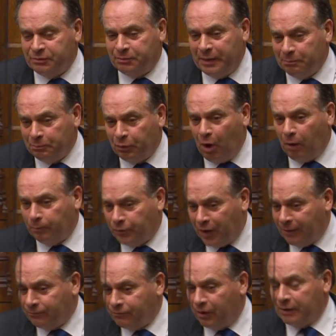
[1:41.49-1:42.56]
it's been propped
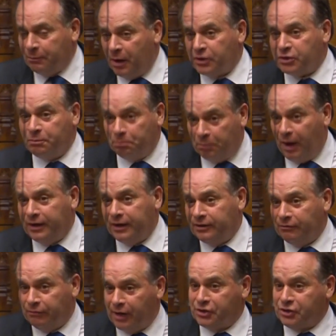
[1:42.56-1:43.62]
up very much by
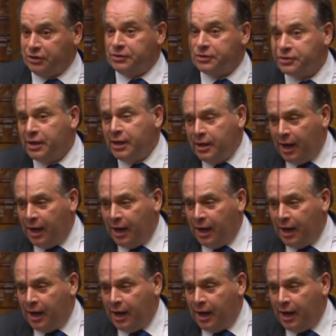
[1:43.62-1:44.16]
the Russians,